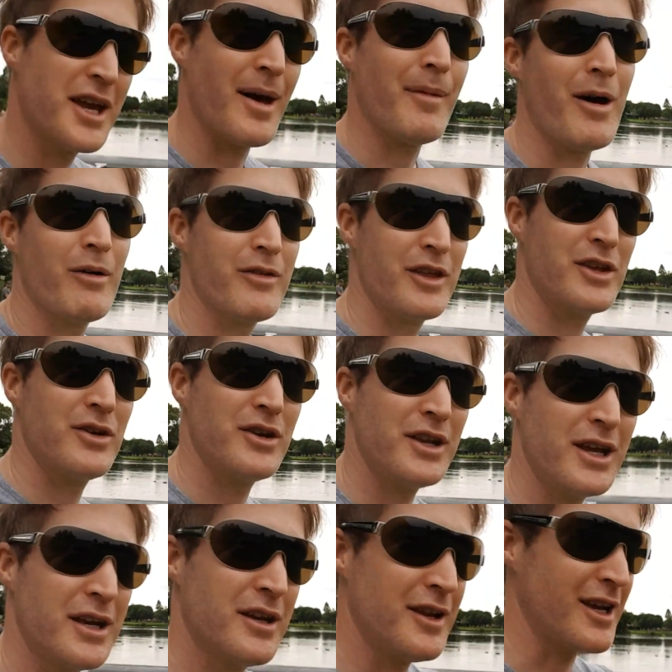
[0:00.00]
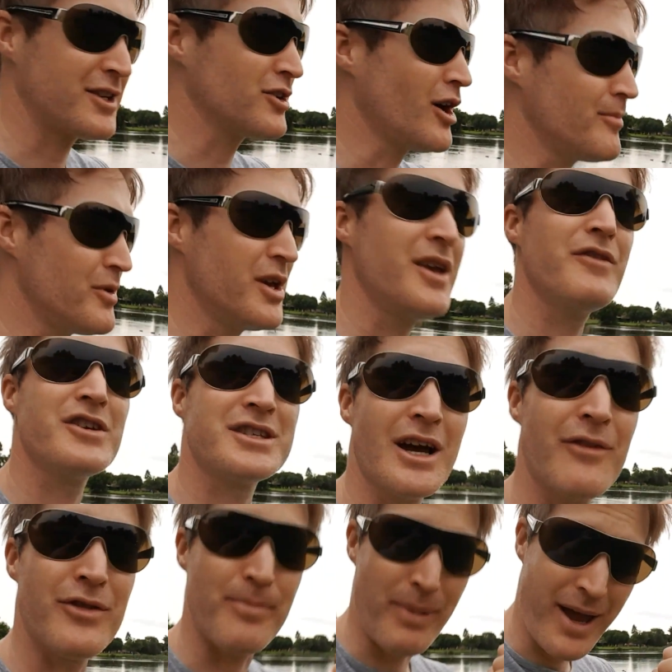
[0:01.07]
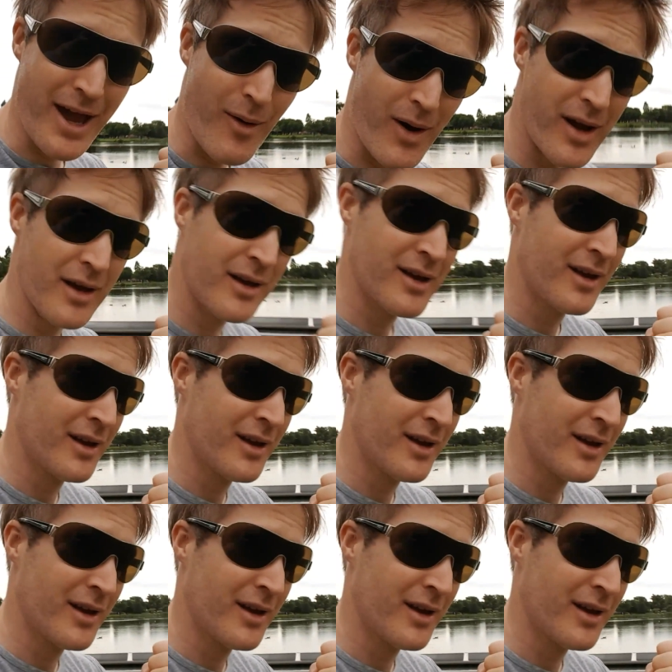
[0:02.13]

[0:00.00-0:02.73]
can come up with that you did. Next time you give yourself the power.